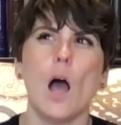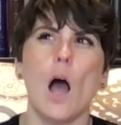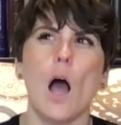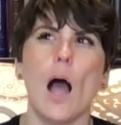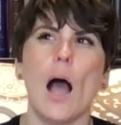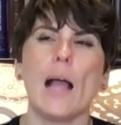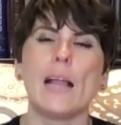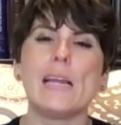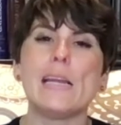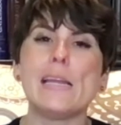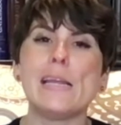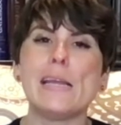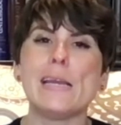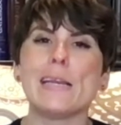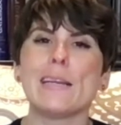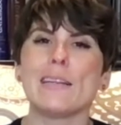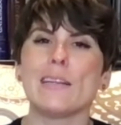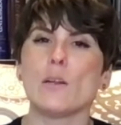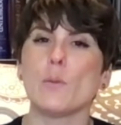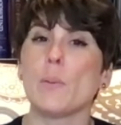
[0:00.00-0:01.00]
I needed
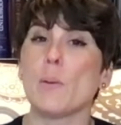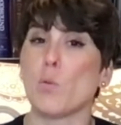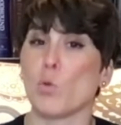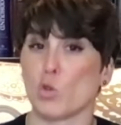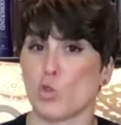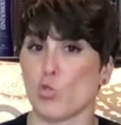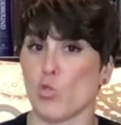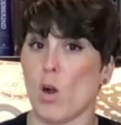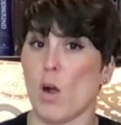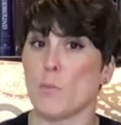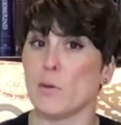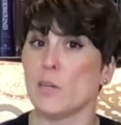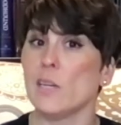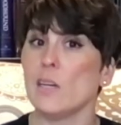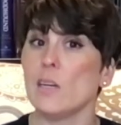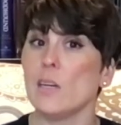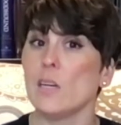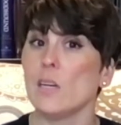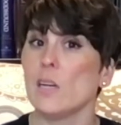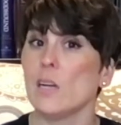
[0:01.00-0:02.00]
a little bit more
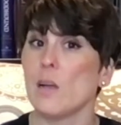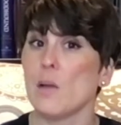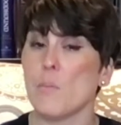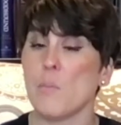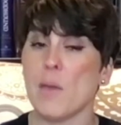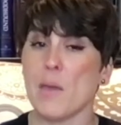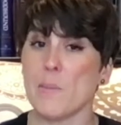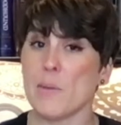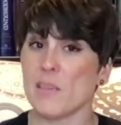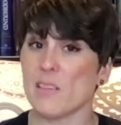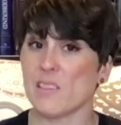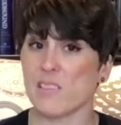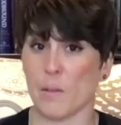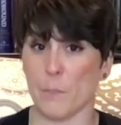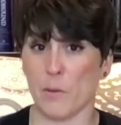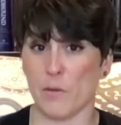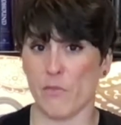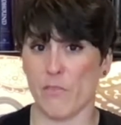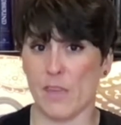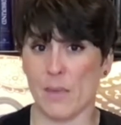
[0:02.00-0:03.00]
drama. Maybe because I'm
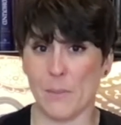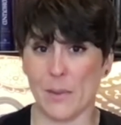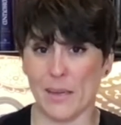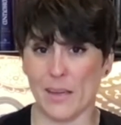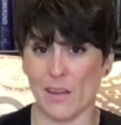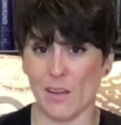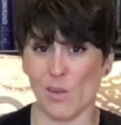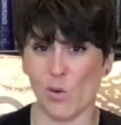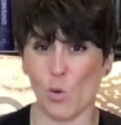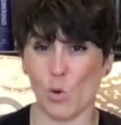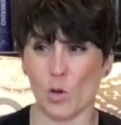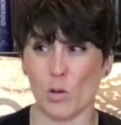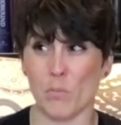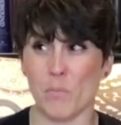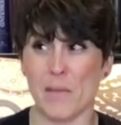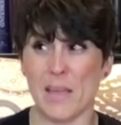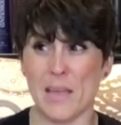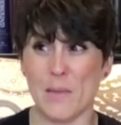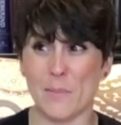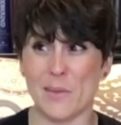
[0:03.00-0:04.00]
a female, or
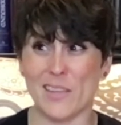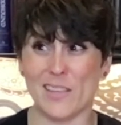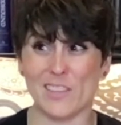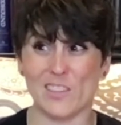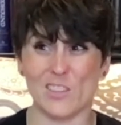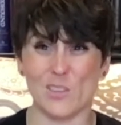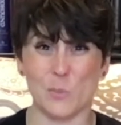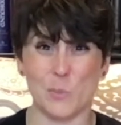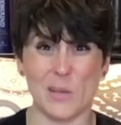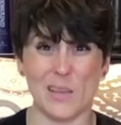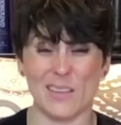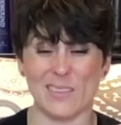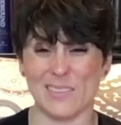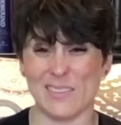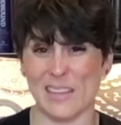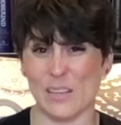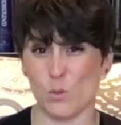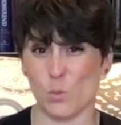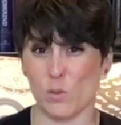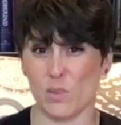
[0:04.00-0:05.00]
maybe it's because
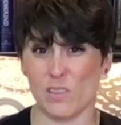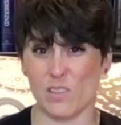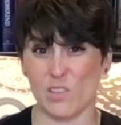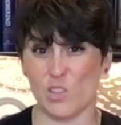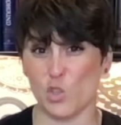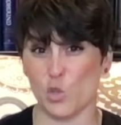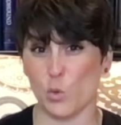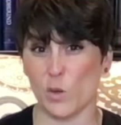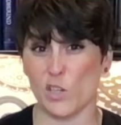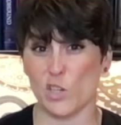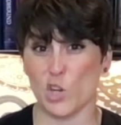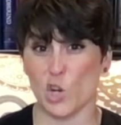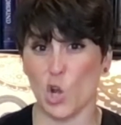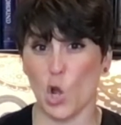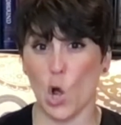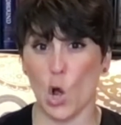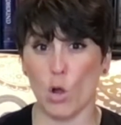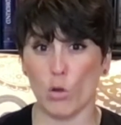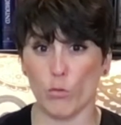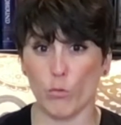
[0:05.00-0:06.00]
that's what the situation
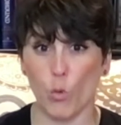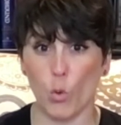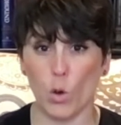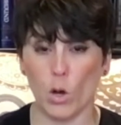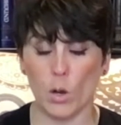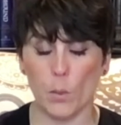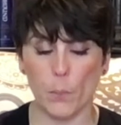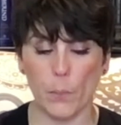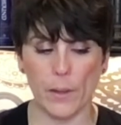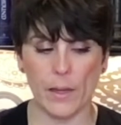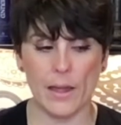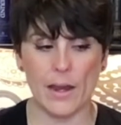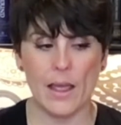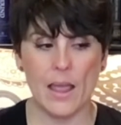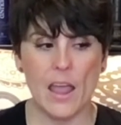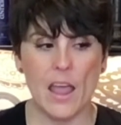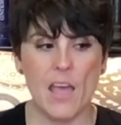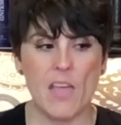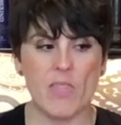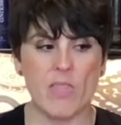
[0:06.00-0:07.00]
called for, but
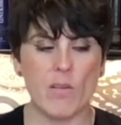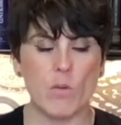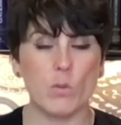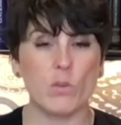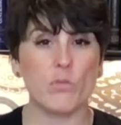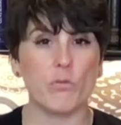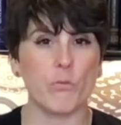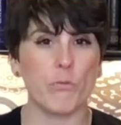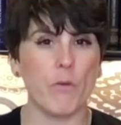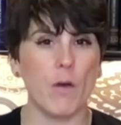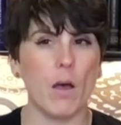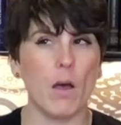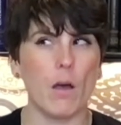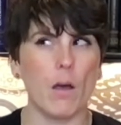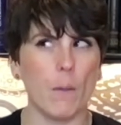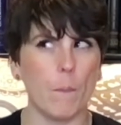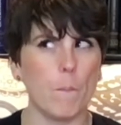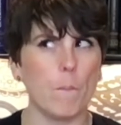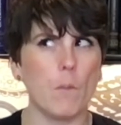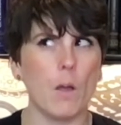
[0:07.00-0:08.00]
there was
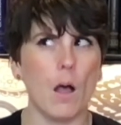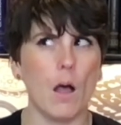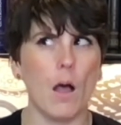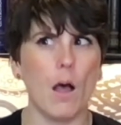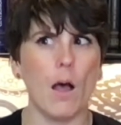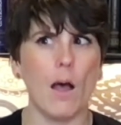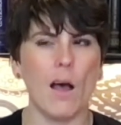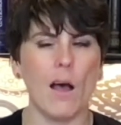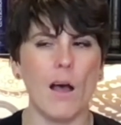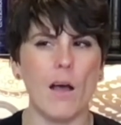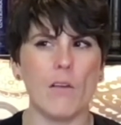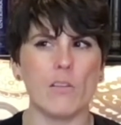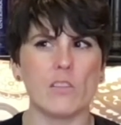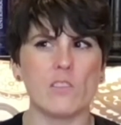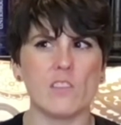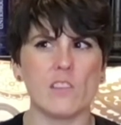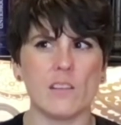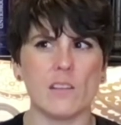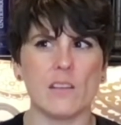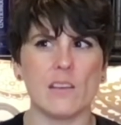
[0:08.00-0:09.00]

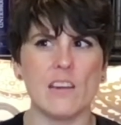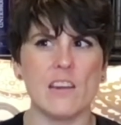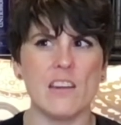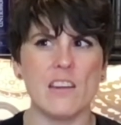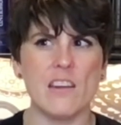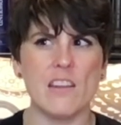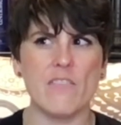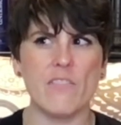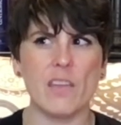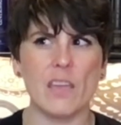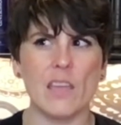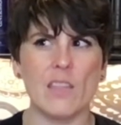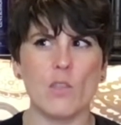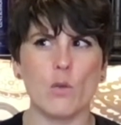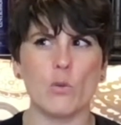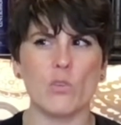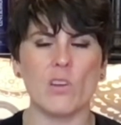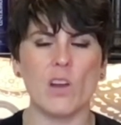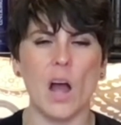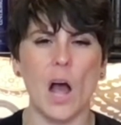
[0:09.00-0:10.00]
there's
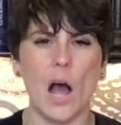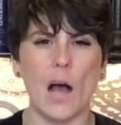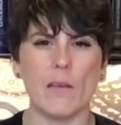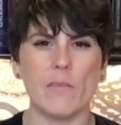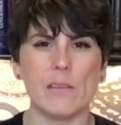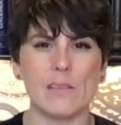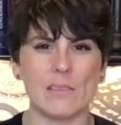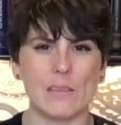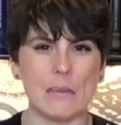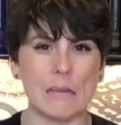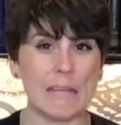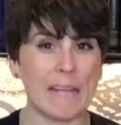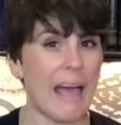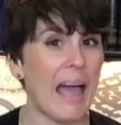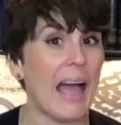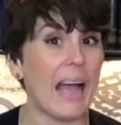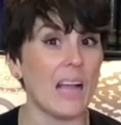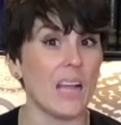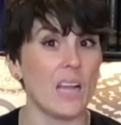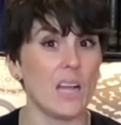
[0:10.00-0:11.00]
an obvious
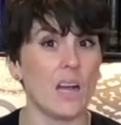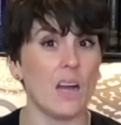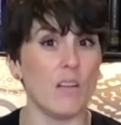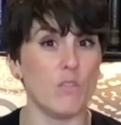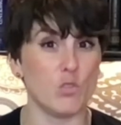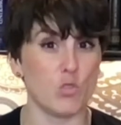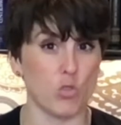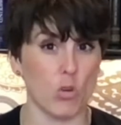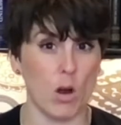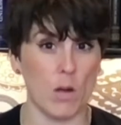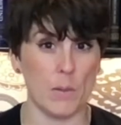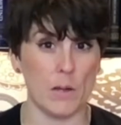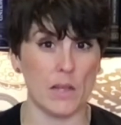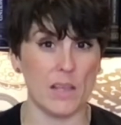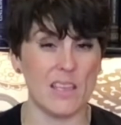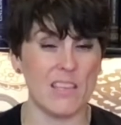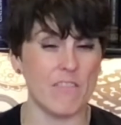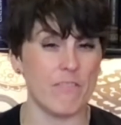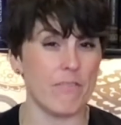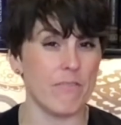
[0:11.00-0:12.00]
lack of drama
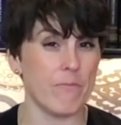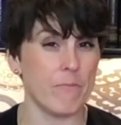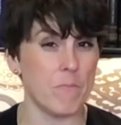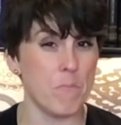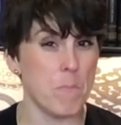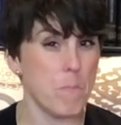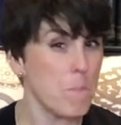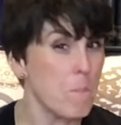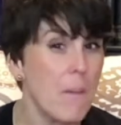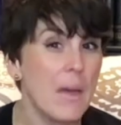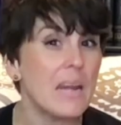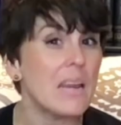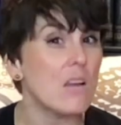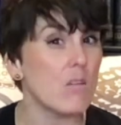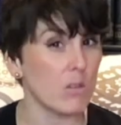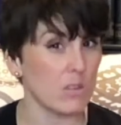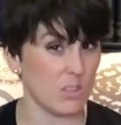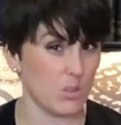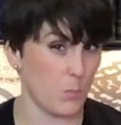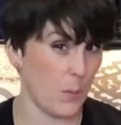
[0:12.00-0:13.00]
in many
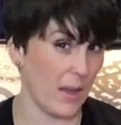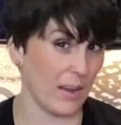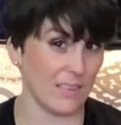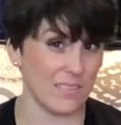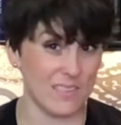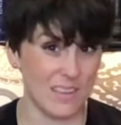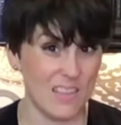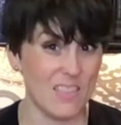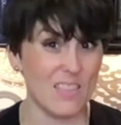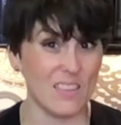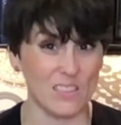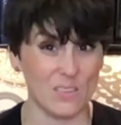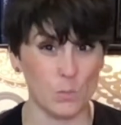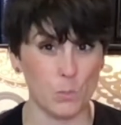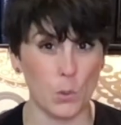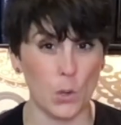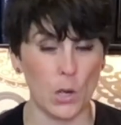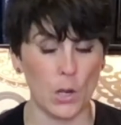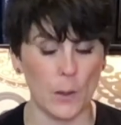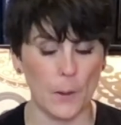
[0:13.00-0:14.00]
respects in this
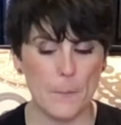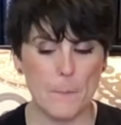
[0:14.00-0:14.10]
book.